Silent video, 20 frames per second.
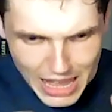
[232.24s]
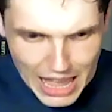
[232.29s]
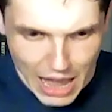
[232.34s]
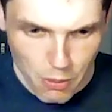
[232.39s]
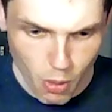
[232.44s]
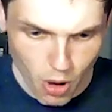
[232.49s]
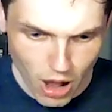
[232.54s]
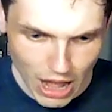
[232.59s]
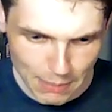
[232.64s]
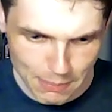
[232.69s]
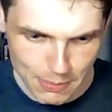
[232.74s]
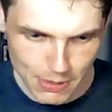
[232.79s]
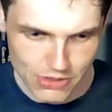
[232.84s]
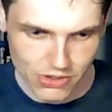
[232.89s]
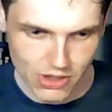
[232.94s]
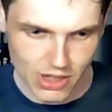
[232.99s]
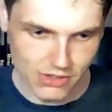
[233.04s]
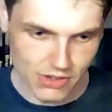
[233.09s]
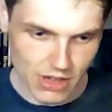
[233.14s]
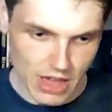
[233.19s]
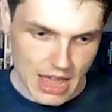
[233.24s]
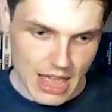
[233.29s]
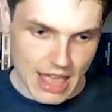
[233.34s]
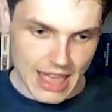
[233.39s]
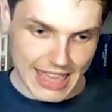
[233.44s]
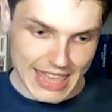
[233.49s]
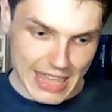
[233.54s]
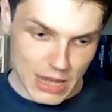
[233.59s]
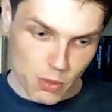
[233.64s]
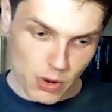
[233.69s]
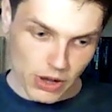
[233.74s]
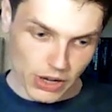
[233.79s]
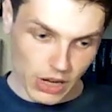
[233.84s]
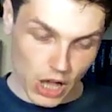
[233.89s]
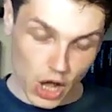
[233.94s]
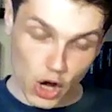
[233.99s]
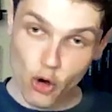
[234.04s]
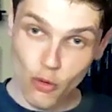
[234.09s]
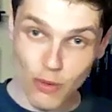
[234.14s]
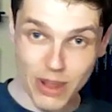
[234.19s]
what happens is he will
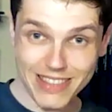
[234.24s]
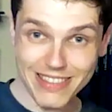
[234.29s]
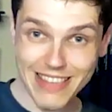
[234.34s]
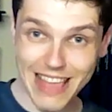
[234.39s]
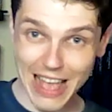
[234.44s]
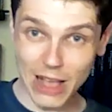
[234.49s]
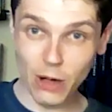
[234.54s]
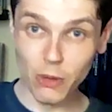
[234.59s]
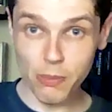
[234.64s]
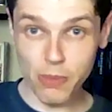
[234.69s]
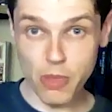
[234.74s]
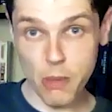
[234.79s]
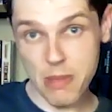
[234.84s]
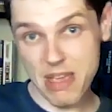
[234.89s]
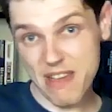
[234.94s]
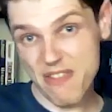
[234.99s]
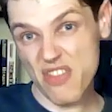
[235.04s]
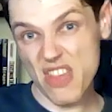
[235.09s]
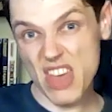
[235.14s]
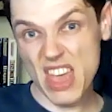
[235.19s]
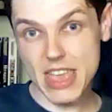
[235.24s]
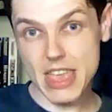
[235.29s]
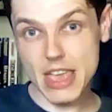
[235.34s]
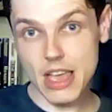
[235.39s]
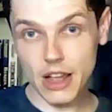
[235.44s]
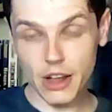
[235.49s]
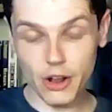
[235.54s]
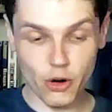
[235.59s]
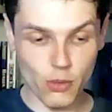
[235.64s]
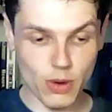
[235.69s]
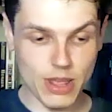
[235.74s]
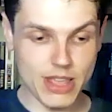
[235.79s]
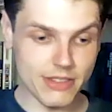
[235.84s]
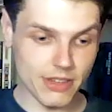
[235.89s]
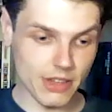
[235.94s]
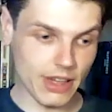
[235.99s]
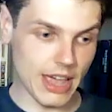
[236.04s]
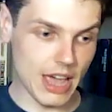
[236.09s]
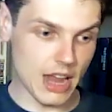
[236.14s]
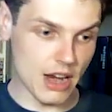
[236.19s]
agree to help them if they agree
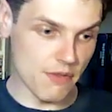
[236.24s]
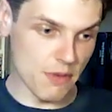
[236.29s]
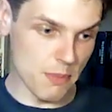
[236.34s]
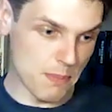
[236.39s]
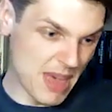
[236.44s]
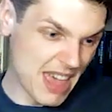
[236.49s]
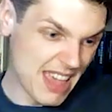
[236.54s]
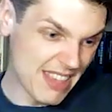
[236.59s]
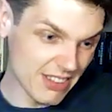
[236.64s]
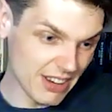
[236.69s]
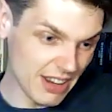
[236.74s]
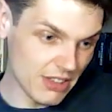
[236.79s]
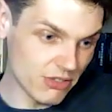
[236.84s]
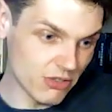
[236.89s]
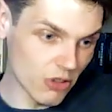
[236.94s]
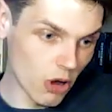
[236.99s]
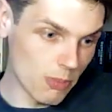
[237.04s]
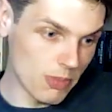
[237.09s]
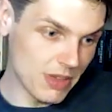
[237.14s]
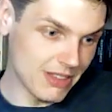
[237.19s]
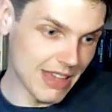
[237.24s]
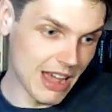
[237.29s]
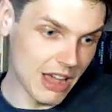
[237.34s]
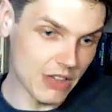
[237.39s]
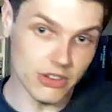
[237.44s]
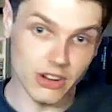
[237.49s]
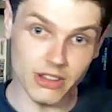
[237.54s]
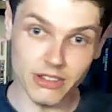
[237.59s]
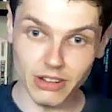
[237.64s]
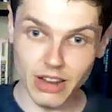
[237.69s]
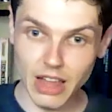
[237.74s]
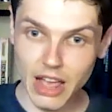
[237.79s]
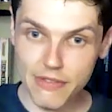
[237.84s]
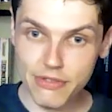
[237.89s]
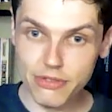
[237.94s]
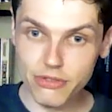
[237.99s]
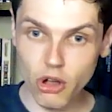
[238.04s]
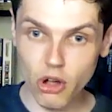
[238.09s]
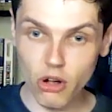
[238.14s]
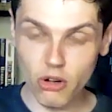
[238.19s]
to kind of basically stop the attacks on his
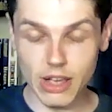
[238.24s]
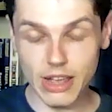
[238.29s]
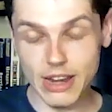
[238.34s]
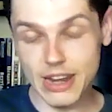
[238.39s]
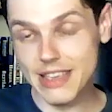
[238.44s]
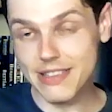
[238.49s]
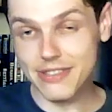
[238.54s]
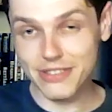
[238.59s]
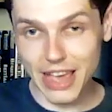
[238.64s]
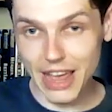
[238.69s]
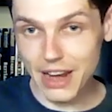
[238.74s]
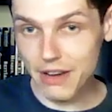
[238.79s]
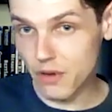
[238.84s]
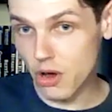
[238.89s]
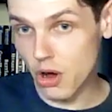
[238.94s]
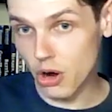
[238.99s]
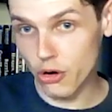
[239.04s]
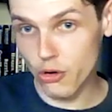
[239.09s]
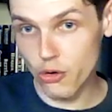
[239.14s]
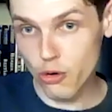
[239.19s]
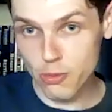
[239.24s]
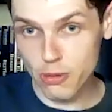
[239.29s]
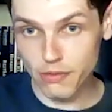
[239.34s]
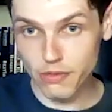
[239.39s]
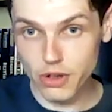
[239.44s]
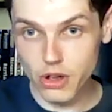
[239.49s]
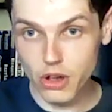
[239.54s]
livestock. And he's kind of got a group of